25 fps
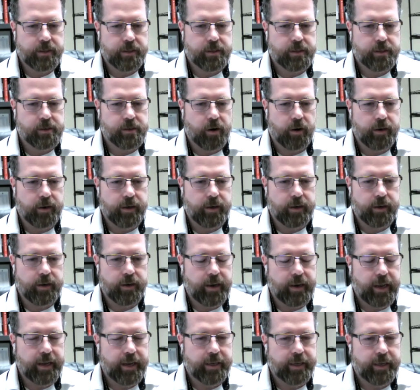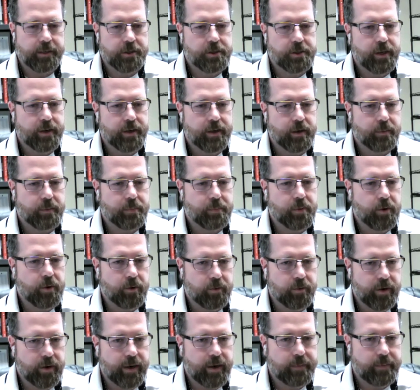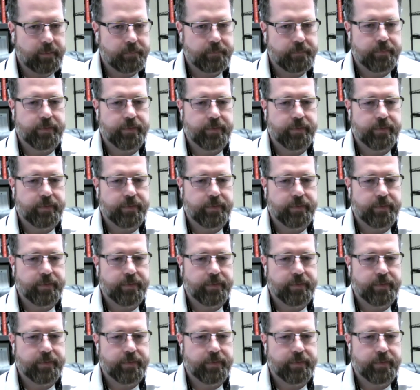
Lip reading: started an aged cheddar program